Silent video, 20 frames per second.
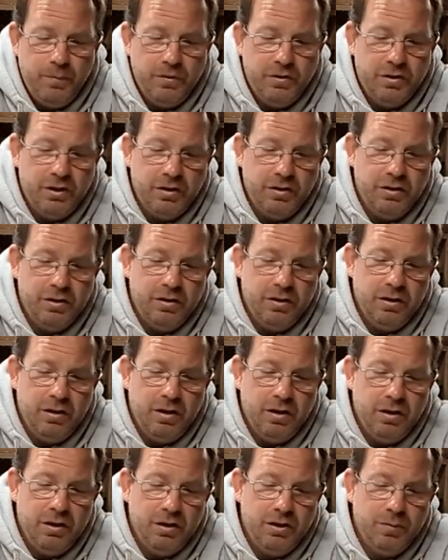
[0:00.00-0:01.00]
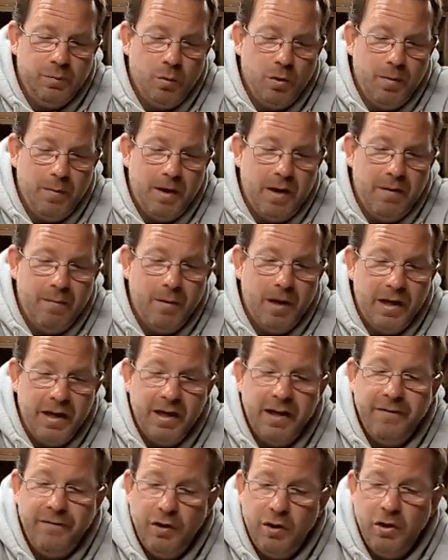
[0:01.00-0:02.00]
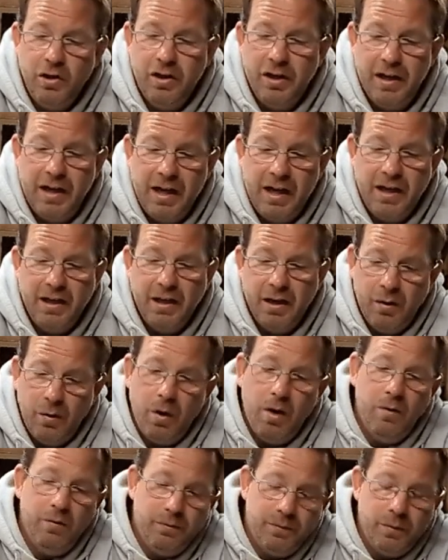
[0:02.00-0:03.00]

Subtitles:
such a small amount of money. And if you look at it and go, oh,